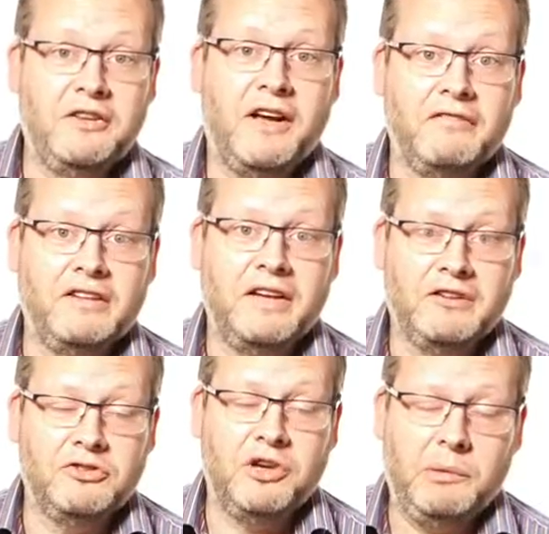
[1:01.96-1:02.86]
of having
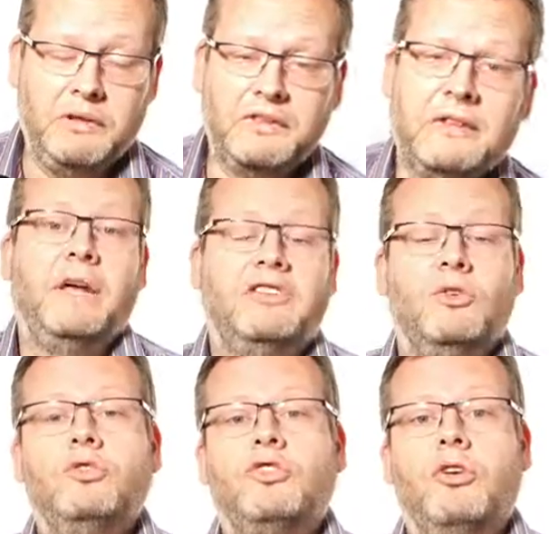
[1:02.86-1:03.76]
dental treatment. It's
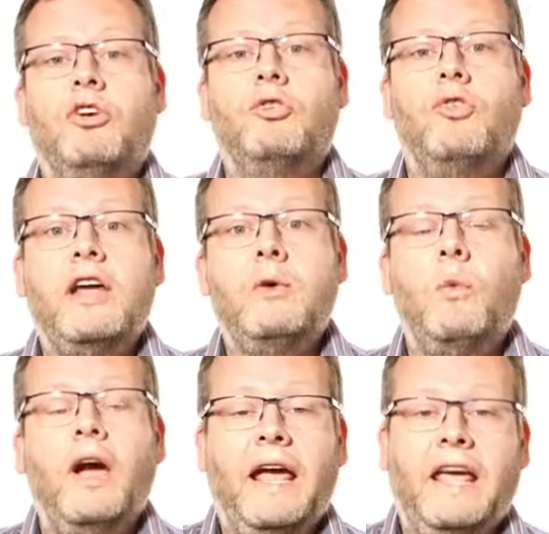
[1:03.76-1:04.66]
also a great
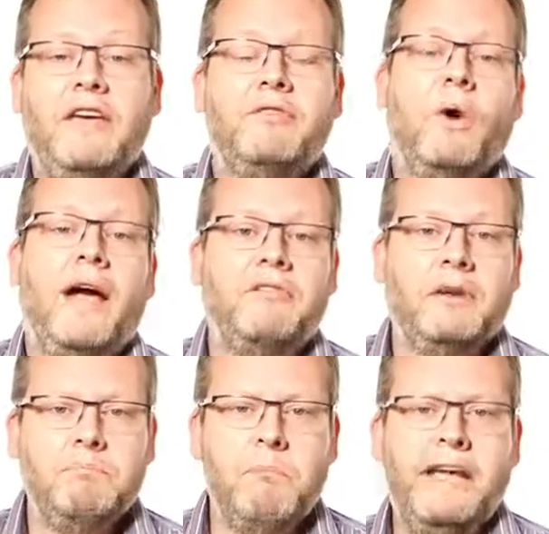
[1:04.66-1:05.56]
way if you're
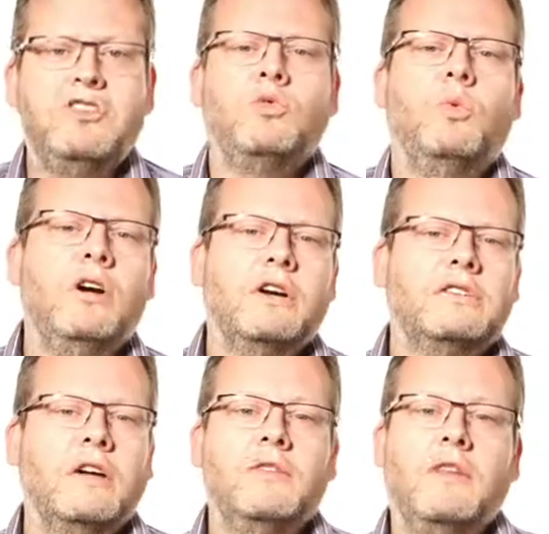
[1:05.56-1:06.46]
having major work
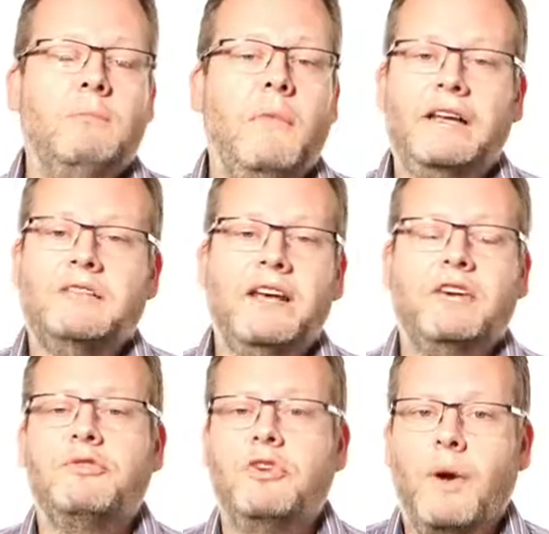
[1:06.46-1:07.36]
done that might take
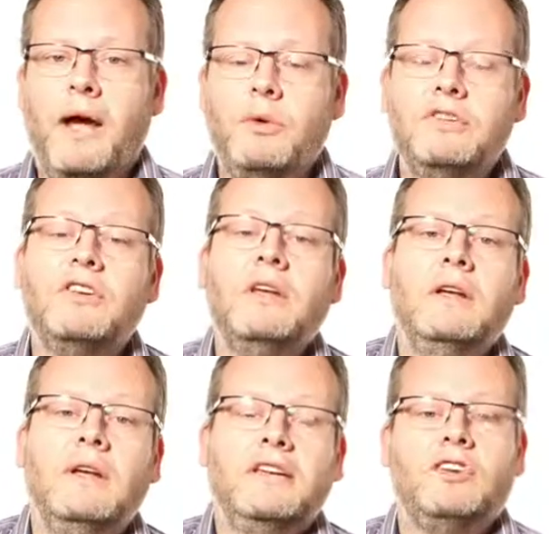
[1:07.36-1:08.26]
a few hours.
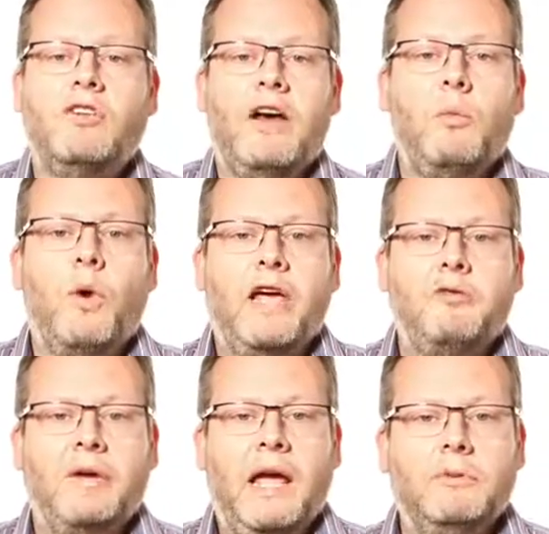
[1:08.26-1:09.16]
It's a great way
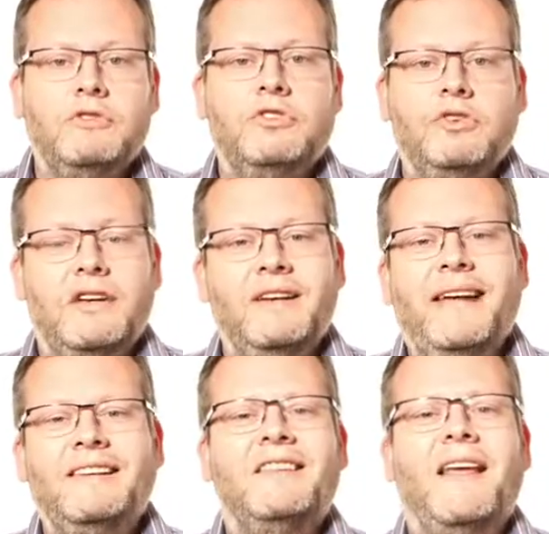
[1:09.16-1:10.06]
of being able to
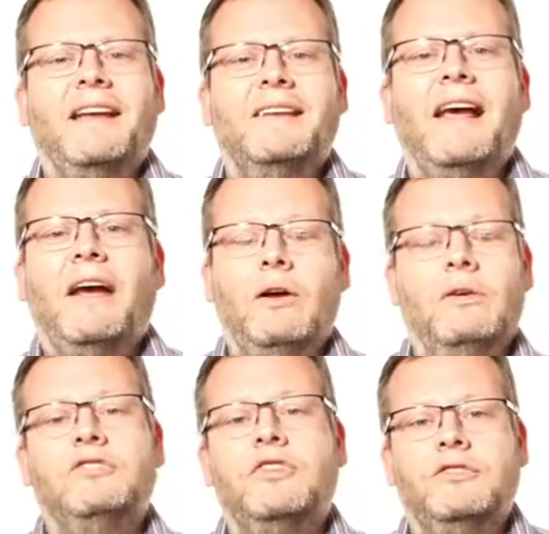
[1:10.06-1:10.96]
condense that
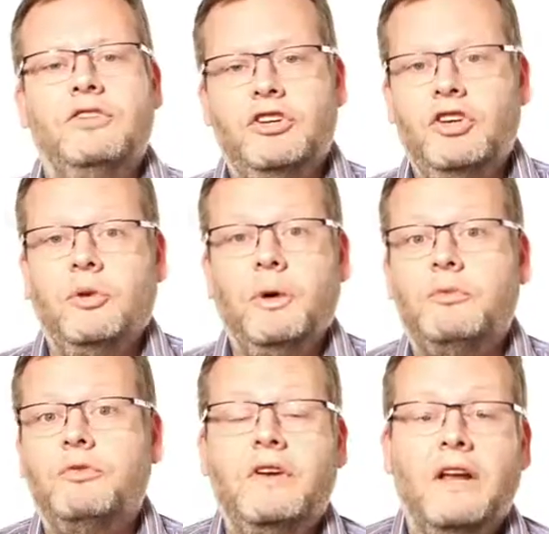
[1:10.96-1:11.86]
down, so to you it
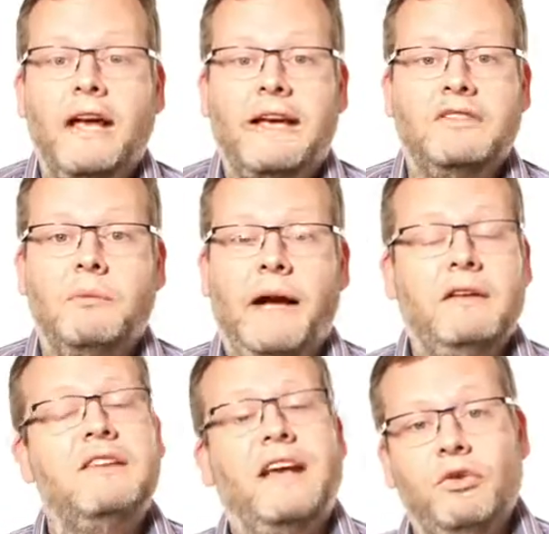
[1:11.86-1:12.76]
would feel like it's
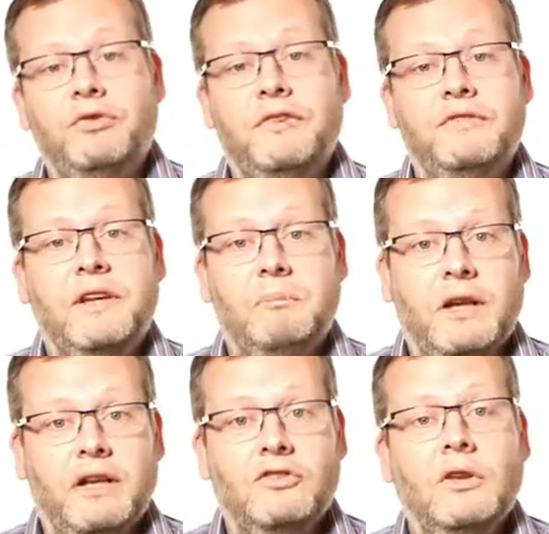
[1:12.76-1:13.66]
about 10 or 15
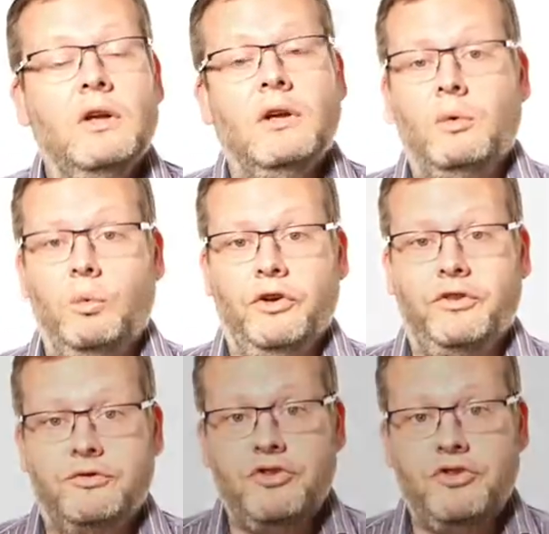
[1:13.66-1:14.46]
minutes worth of